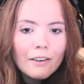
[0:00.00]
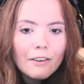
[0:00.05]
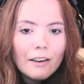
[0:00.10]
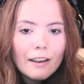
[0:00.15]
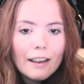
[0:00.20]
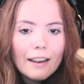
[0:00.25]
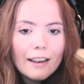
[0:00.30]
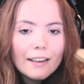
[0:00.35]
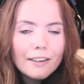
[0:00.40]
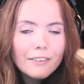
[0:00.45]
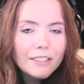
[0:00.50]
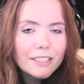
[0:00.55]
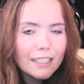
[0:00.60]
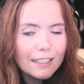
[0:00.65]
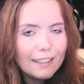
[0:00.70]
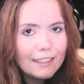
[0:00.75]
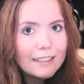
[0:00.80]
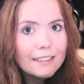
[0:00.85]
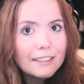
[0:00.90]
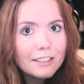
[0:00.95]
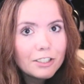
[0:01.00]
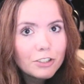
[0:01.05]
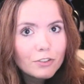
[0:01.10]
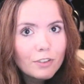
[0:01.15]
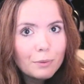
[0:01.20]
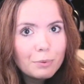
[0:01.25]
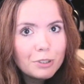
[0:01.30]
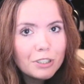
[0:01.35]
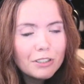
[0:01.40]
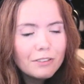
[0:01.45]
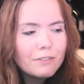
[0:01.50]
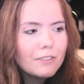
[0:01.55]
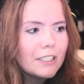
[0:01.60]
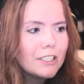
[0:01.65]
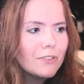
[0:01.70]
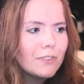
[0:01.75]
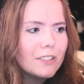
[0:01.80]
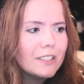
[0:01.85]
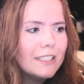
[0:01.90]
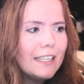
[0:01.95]
And there is a link in the description.
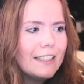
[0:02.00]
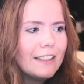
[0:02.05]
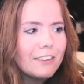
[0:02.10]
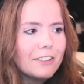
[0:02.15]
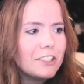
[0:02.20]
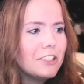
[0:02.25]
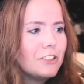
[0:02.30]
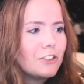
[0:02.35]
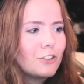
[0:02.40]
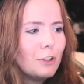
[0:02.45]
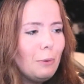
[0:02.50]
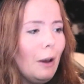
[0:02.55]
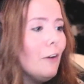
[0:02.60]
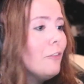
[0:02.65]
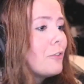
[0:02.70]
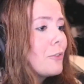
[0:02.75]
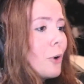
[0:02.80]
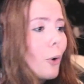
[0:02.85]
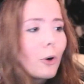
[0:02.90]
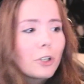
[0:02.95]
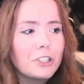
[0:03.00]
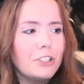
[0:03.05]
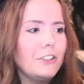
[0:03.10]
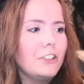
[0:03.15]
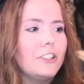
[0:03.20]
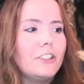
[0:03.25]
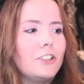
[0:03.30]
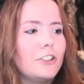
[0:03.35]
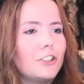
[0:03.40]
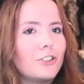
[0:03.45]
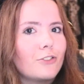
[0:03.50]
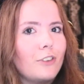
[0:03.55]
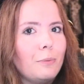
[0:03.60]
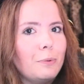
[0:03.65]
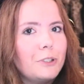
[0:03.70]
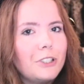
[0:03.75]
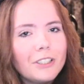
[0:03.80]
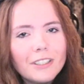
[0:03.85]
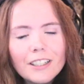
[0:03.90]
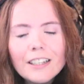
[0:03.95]
That's one say there's a description. Of course there's a
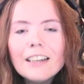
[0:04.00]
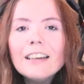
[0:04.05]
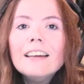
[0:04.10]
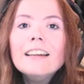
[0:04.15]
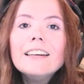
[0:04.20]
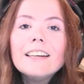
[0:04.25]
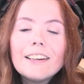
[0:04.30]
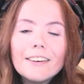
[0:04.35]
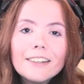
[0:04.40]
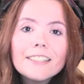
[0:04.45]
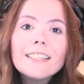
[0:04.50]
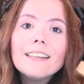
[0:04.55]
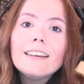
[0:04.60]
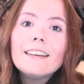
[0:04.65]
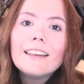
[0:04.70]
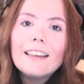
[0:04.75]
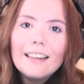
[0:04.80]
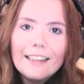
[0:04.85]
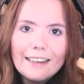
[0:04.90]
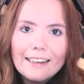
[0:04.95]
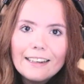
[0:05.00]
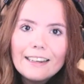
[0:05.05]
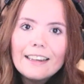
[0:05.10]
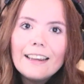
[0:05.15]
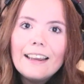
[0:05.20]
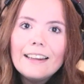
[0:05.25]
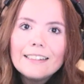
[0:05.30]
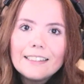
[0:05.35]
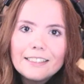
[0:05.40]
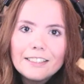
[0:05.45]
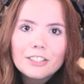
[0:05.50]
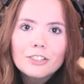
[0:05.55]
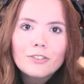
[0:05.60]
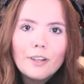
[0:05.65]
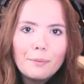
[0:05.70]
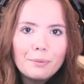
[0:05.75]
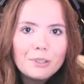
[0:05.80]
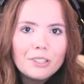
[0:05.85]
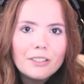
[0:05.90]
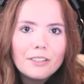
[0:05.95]
description. There is a link in the
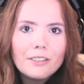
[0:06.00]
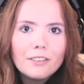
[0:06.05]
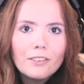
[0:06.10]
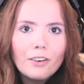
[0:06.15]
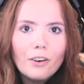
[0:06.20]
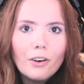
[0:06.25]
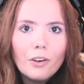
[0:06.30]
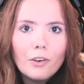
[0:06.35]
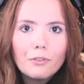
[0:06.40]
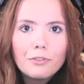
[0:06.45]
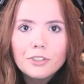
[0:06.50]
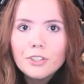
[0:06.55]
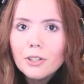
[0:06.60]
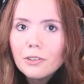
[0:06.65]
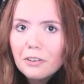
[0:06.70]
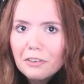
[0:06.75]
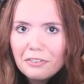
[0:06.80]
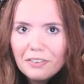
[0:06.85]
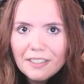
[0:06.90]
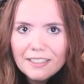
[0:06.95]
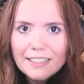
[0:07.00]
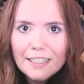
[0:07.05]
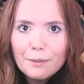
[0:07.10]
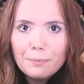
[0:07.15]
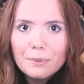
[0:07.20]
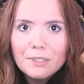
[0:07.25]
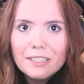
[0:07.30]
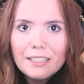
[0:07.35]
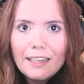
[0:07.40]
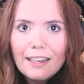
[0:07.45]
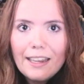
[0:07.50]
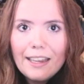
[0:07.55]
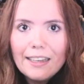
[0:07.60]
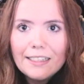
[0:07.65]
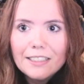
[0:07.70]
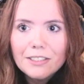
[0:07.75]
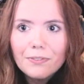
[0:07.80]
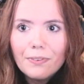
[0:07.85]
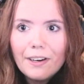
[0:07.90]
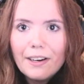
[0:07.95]
description on photography tips
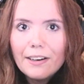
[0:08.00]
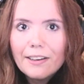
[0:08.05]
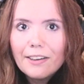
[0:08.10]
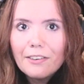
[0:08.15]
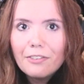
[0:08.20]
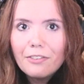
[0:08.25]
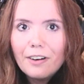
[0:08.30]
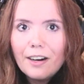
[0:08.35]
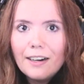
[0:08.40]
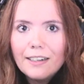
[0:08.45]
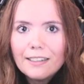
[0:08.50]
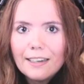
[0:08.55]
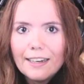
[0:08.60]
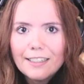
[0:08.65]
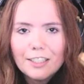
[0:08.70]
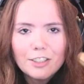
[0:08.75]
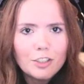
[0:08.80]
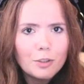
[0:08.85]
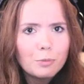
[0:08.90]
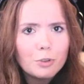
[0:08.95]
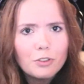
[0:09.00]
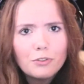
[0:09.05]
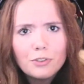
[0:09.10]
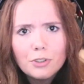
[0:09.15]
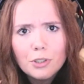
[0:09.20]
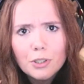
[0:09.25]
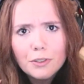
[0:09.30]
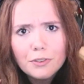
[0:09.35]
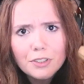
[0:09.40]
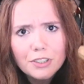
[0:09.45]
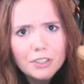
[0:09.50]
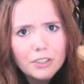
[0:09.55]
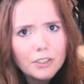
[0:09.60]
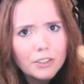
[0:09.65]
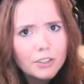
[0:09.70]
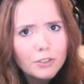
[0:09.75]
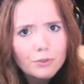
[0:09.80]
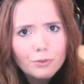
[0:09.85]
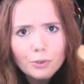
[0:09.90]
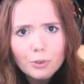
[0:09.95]
and where you can find like the terms of
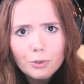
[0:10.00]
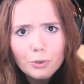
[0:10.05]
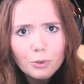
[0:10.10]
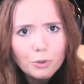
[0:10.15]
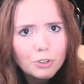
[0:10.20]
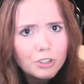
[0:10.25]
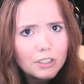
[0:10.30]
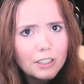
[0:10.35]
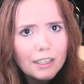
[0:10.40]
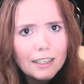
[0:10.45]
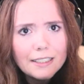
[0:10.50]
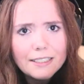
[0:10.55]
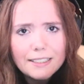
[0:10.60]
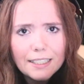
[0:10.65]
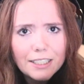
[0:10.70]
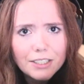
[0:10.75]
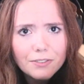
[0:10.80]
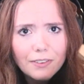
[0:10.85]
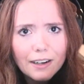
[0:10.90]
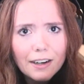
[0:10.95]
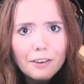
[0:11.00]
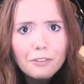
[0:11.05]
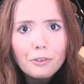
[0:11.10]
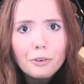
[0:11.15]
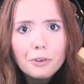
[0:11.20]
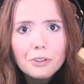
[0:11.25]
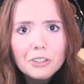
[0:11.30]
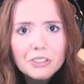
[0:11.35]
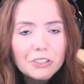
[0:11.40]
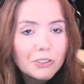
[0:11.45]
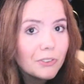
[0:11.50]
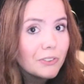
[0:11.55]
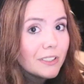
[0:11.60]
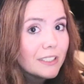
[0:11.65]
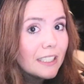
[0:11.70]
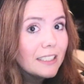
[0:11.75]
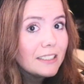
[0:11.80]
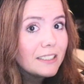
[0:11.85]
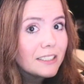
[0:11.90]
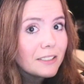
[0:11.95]
services, rules, etc. for this
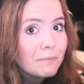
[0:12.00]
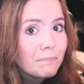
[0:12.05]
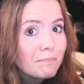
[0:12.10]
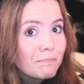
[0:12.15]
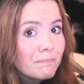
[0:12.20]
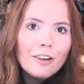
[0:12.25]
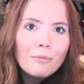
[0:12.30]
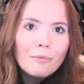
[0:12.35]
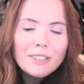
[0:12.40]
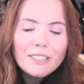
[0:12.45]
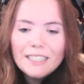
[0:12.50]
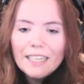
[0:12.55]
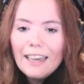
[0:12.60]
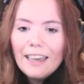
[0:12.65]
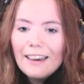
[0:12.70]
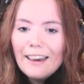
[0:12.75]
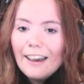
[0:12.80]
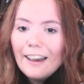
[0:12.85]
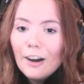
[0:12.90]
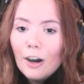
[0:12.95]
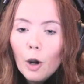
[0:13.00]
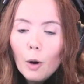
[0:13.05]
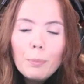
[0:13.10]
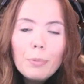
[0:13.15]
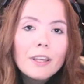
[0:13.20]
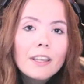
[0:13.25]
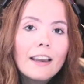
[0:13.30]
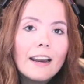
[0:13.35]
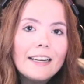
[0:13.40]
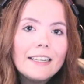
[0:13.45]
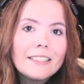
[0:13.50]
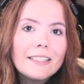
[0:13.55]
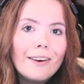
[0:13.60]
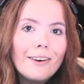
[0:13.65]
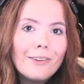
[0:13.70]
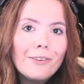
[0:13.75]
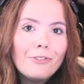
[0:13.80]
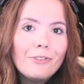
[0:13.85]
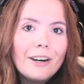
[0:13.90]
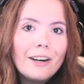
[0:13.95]
contest. But yeah, I hope you guys
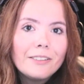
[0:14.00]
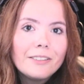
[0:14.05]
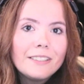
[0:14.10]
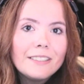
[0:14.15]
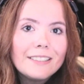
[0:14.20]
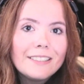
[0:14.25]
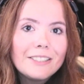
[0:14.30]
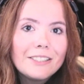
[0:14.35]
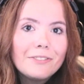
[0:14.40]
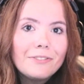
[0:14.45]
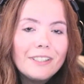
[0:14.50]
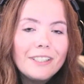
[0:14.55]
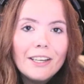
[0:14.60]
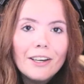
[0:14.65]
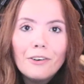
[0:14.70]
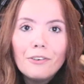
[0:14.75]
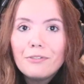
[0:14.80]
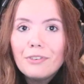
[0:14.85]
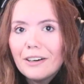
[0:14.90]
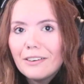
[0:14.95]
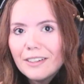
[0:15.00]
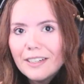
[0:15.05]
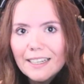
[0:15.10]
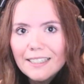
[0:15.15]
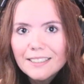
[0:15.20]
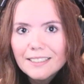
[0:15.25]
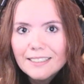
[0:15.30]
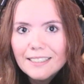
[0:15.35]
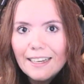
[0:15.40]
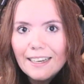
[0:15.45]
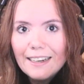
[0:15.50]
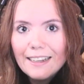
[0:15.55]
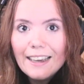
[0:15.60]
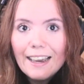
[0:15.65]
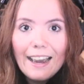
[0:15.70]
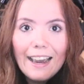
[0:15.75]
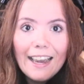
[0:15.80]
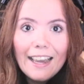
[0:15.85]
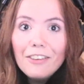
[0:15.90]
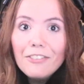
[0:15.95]
all found this video very entertaining.
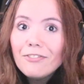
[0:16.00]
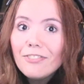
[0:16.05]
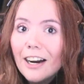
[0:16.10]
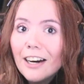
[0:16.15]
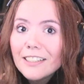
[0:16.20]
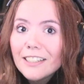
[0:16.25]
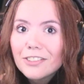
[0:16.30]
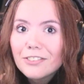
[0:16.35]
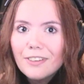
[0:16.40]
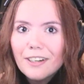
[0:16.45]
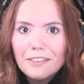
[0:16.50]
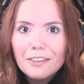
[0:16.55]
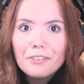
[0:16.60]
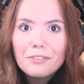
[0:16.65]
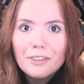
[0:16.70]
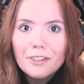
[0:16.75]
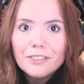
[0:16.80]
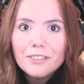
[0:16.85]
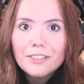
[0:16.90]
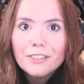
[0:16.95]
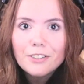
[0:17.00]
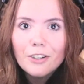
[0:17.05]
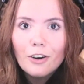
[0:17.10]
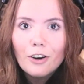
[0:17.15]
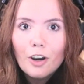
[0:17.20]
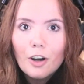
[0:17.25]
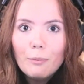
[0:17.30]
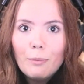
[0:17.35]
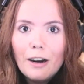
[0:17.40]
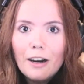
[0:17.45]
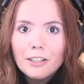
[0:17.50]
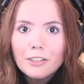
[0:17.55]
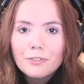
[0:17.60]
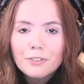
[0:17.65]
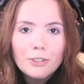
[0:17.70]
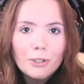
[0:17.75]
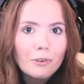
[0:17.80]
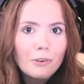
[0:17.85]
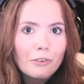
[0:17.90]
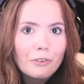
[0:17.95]
I found it very fun to talk about
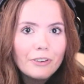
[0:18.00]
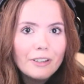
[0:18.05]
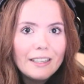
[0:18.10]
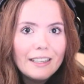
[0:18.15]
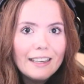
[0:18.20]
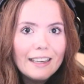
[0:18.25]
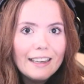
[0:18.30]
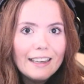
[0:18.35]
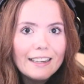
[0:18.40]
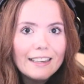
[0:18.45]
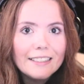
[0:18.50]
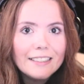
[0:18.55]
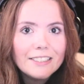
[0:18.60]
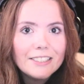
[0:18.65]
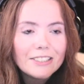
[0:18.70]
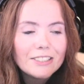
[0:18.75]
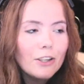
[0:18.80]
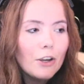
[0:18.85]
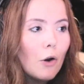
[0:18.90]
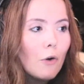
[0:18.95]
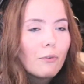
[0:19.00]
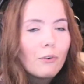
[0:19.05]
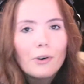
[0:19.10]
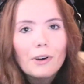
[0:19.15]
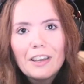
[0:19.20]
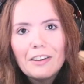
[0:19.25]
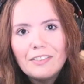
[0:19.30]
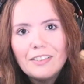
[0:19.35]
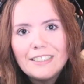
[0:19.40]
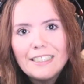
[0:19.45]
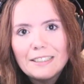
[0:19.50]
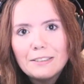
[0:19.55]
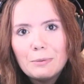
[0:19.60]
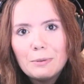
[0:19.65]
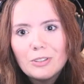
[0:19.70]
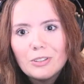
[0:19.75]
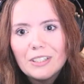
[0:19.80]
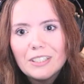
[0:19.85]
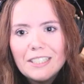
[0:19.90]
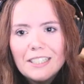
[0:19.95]
photography and just overall giving tips and
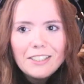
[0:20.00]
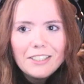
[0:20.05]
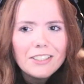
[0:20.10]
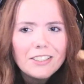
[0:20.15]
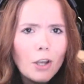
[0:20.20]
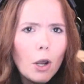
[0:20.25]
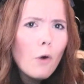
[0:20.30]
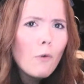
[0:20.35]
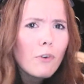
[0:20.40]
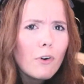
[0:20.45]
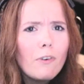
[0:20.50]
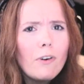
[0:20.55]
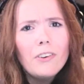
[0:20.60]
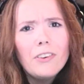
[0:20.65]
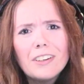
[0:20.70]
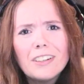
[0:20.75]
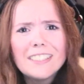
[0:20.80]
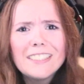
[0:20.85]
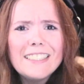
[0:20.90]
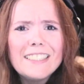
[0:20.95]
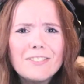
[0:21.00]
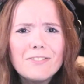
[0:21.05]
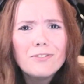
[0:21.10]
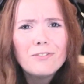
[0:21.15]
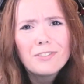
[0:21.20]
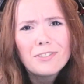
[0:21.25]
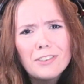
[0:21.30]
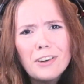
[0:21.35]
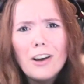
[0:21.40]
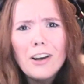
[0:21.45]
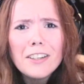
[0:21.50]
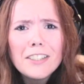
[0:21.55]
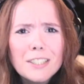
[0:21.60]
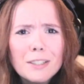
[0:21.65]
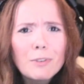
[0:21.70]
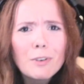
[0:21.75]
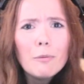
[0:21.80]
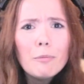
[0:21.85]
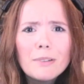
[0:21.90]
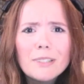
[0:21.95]
tricks and just overall there's this awesome
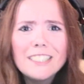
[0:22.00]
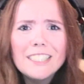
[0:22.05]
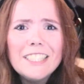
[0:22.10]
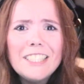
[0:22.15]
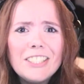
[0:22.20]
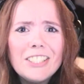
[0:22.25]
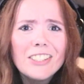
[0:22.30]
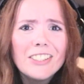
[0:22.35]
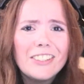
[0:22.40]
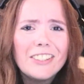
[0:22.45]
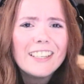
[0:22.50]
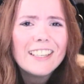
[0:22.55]
competition.